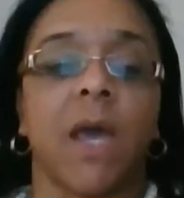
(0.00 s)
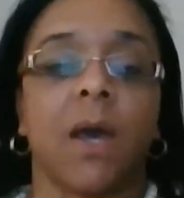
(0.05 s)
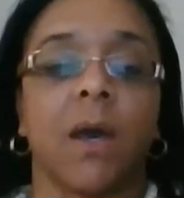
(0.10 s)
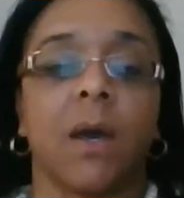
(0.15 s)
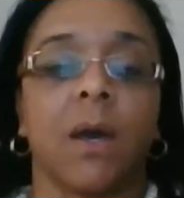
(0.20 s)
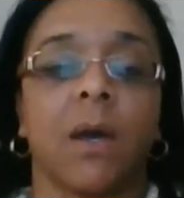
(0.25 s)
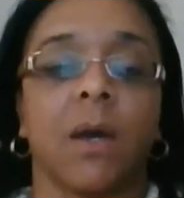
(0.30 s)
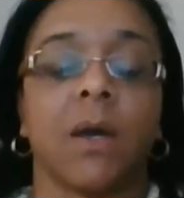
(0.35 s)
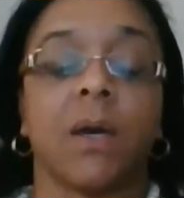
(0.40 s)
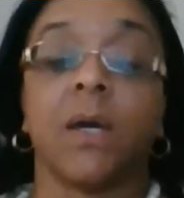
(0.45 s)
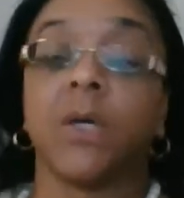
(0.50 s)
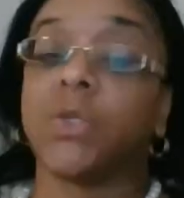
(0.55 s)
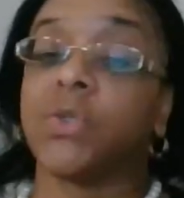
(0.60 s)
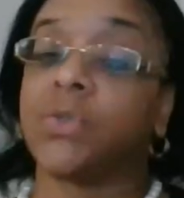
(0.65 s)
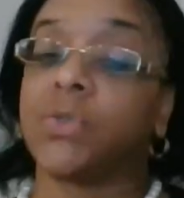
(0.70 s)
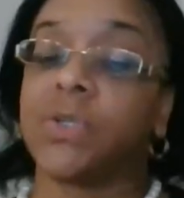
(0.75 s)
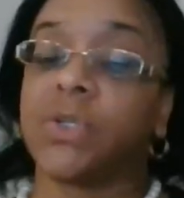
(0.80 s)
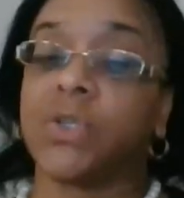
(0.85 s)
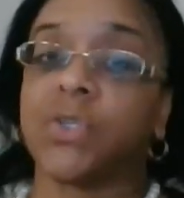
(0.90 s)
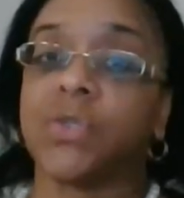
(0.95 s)
a
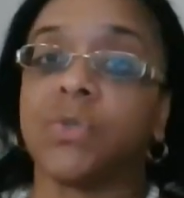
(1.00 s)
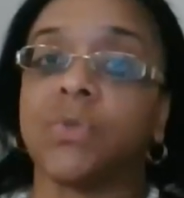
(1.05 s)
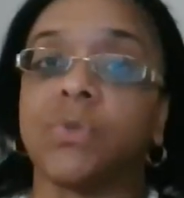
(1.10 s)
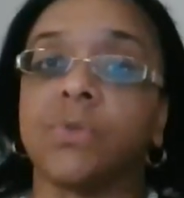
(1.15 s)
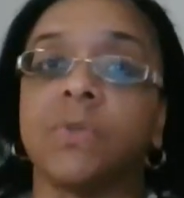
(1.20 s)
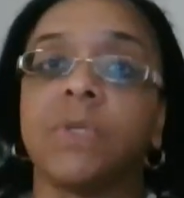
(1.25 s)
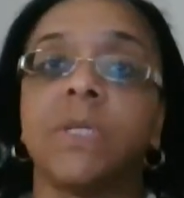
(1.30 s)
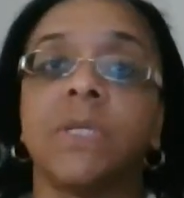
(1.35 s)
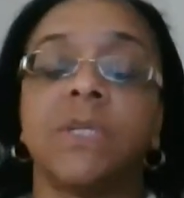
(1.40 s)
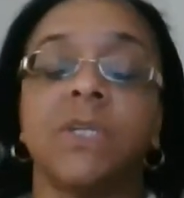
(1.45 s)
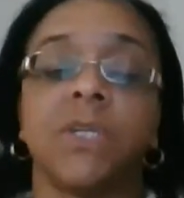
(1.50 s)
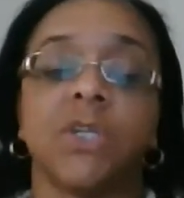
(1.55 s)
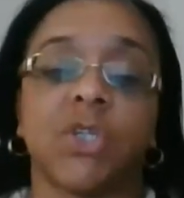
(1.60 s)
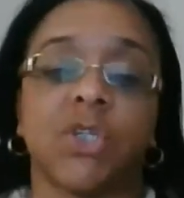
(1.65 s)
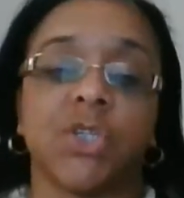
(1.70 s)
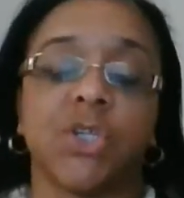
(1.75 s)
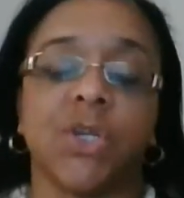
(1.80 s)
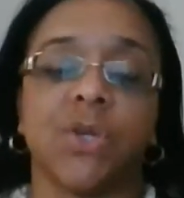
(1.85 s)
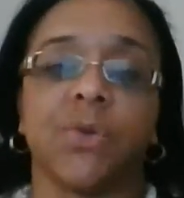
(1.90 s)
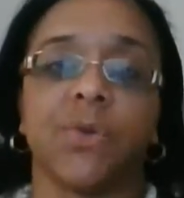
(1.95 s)
traditional
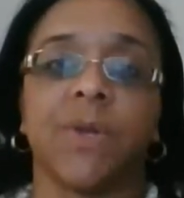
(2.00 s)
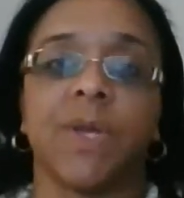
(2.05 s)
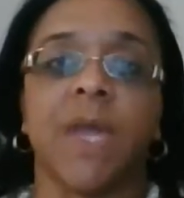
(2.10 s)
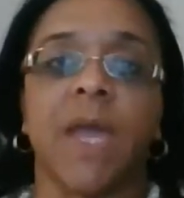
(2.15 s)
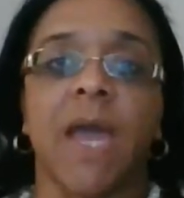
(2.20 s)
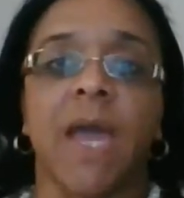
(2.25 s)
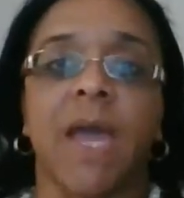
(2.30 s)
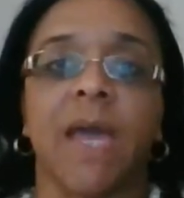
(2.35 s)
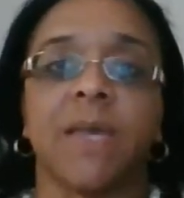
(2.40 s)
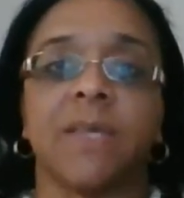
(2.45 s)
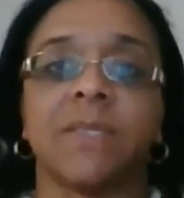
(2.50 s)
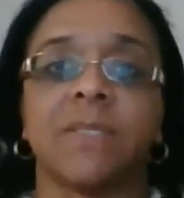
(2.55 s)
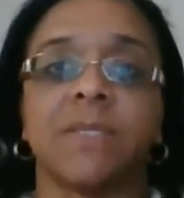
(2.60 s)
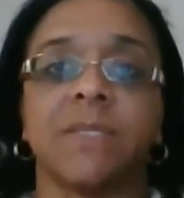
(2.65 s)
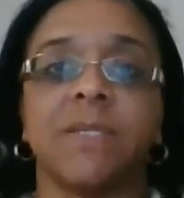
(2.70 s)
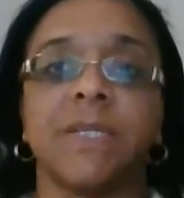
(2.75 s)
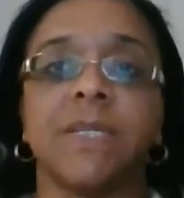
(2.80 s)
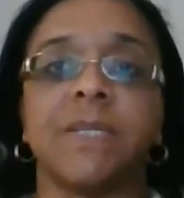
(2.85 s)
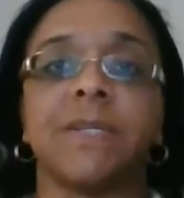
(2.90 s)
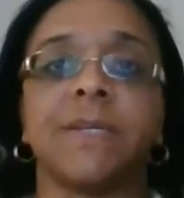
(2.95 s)
dictionary as
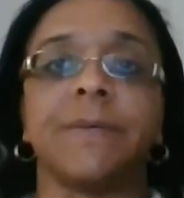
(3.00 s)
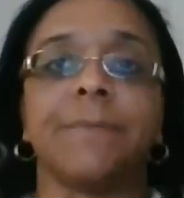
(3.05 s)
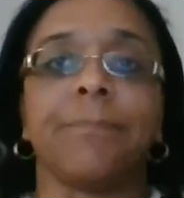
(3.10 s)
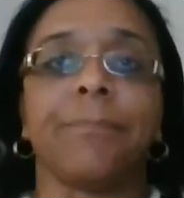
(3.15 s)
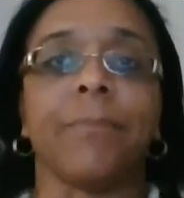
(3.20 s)
needed.